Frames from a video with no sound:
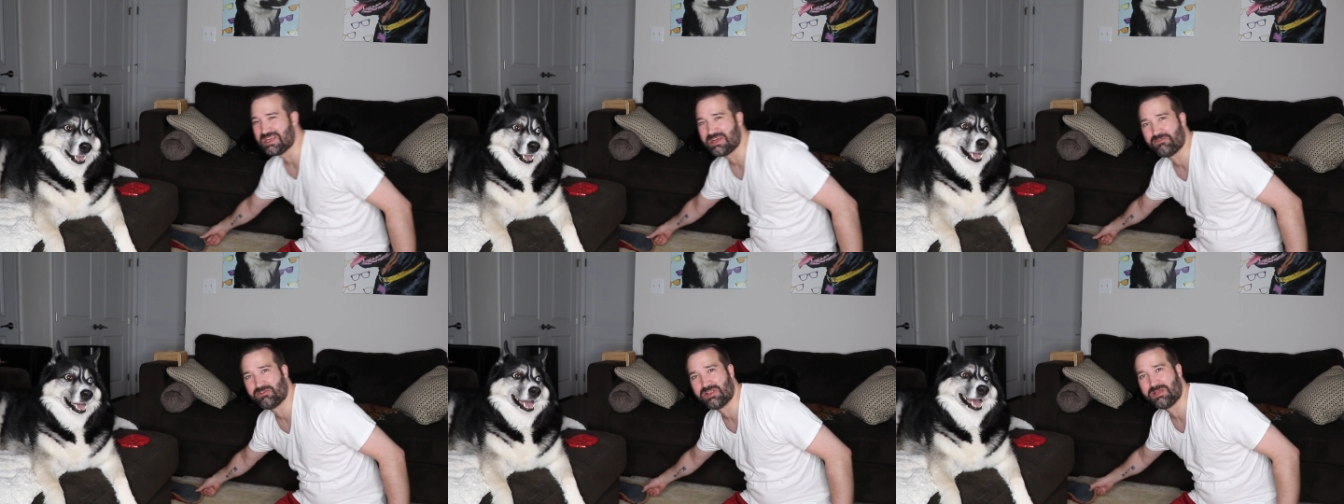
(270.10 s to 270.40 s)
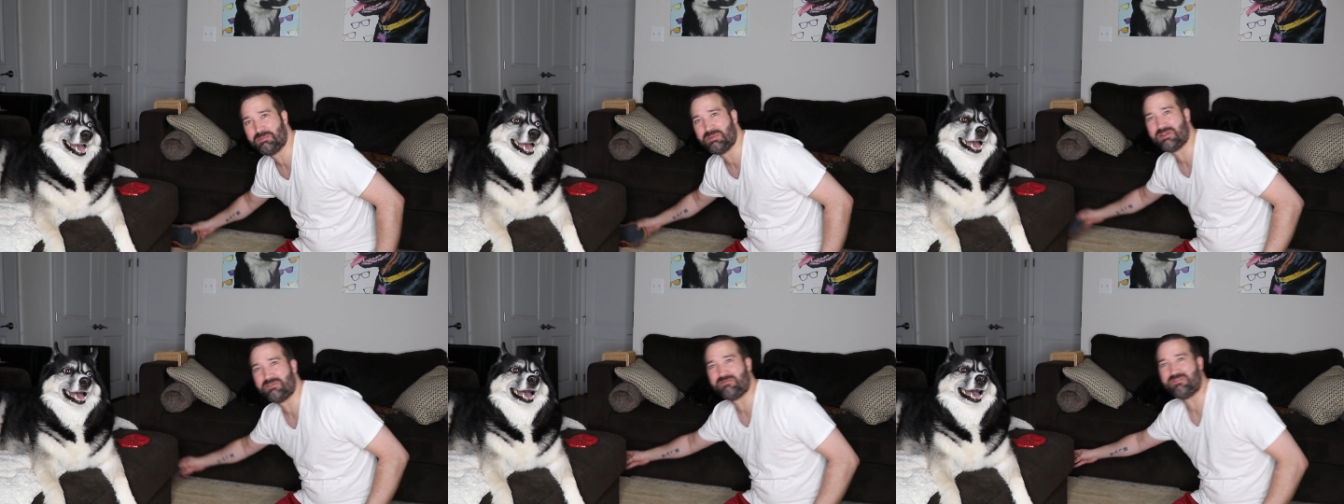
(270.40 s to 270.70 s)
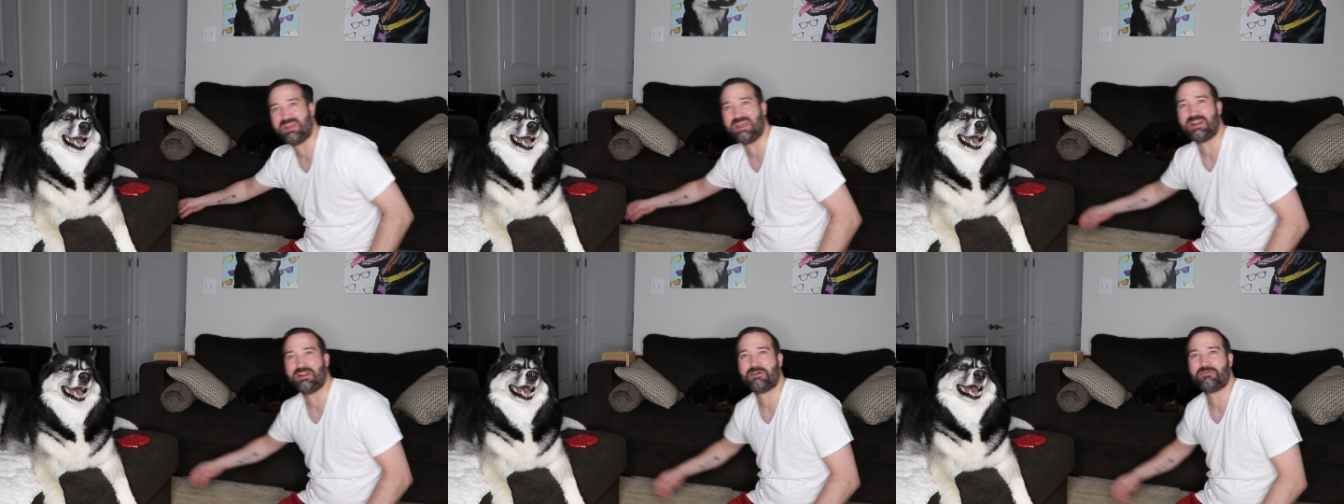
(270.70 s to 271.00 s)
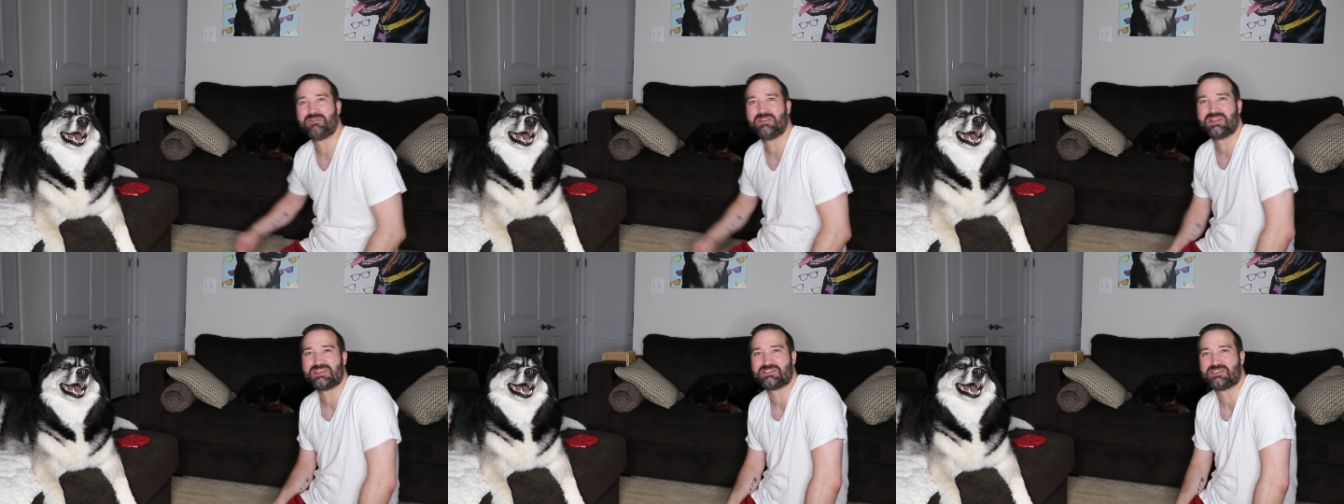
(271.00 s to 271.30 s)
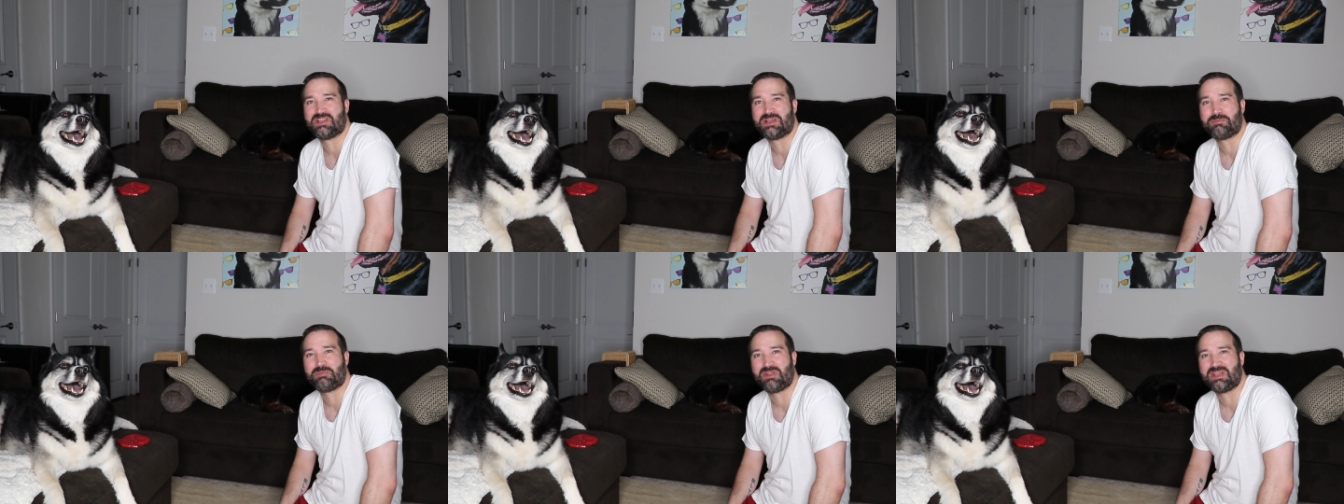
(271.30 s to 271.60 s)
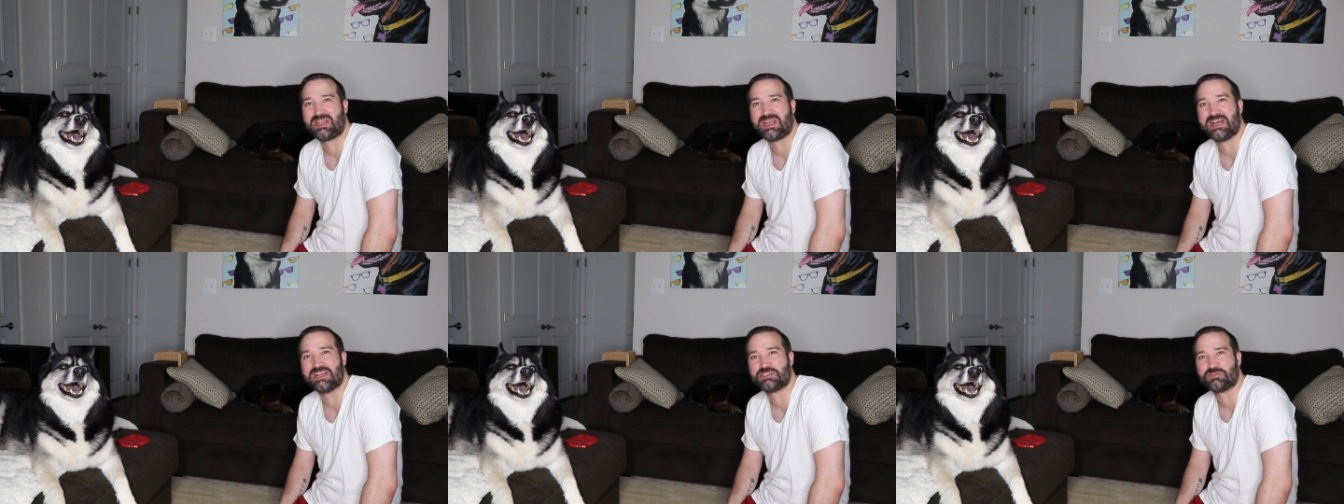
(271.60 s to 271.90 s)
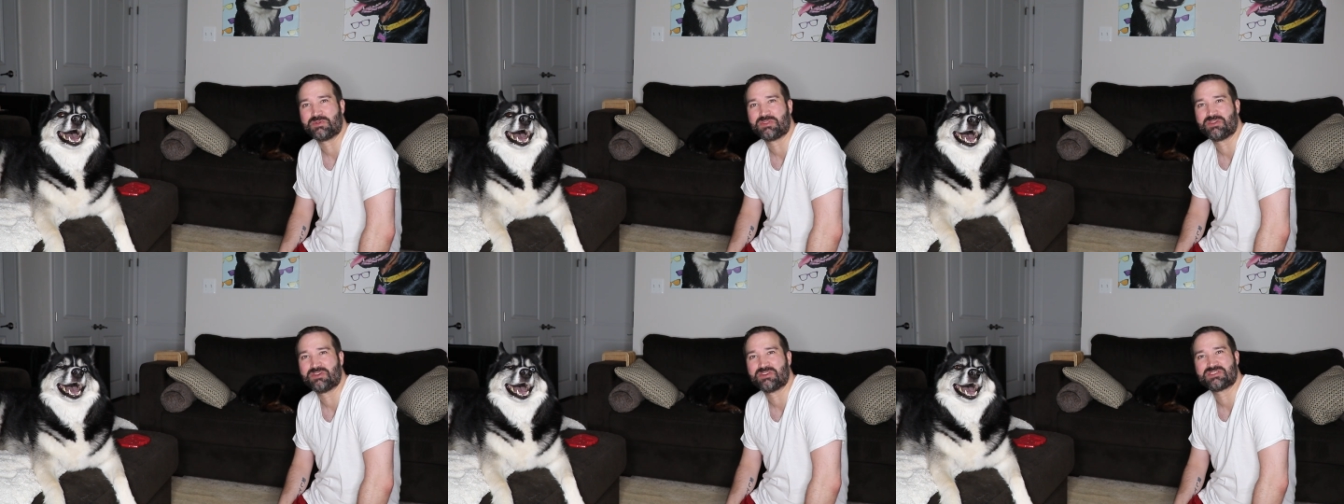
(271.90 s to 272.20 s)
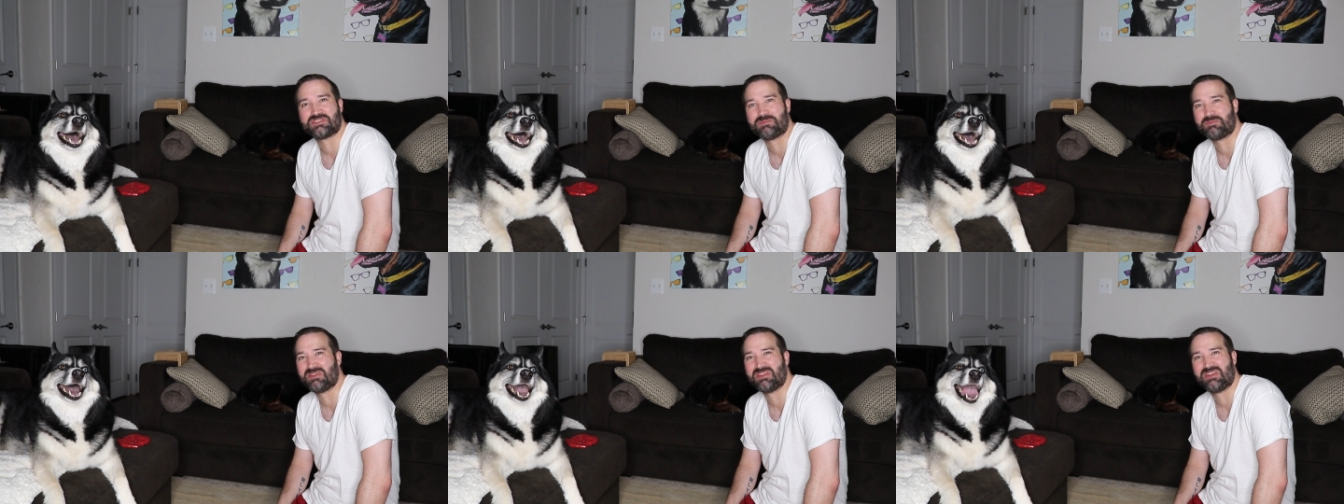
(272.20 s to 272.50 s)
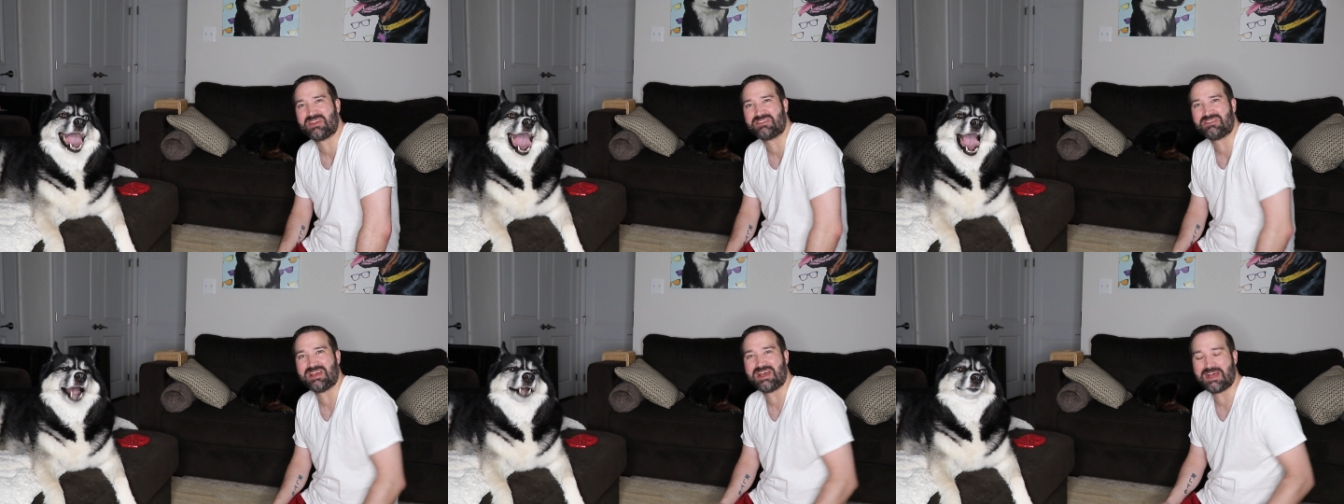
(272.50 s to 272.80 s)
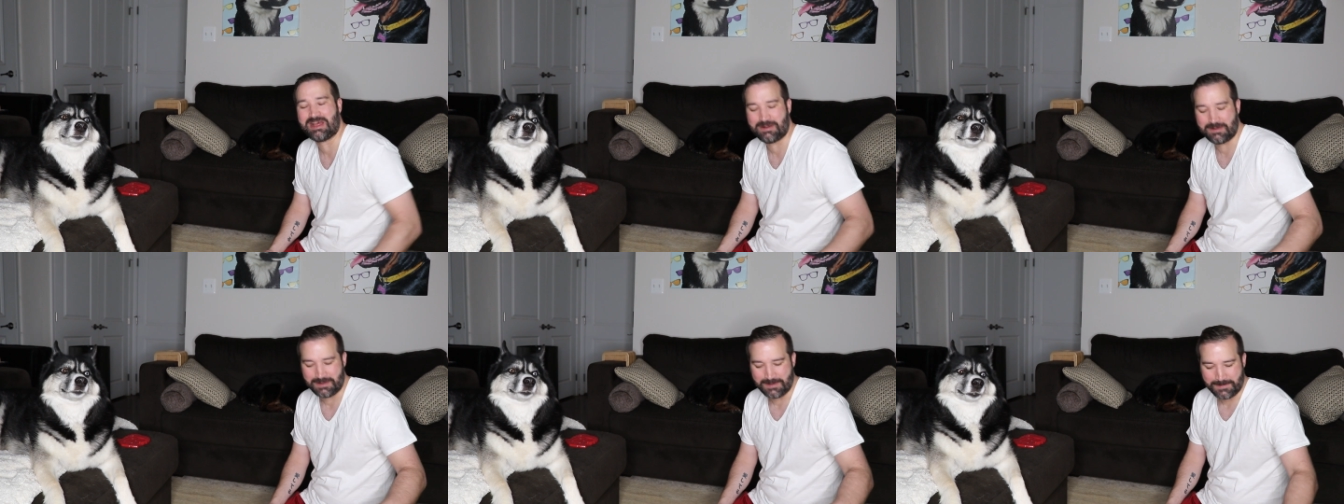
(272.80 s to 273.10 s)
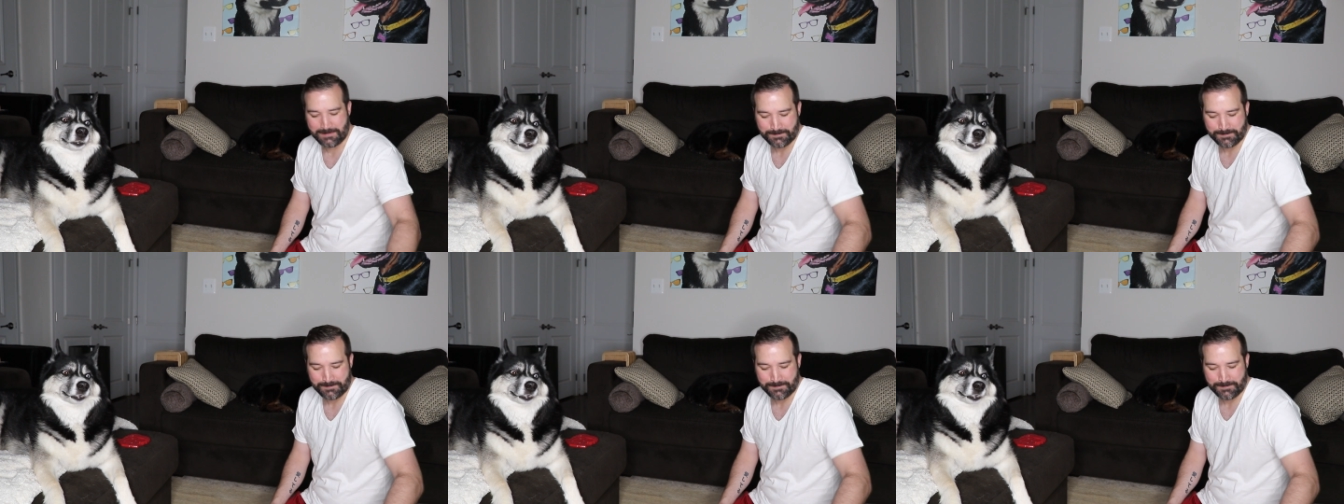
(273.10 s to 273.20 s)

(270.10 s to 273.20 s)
not really a big fan of, unless you like play catch with her or something like that.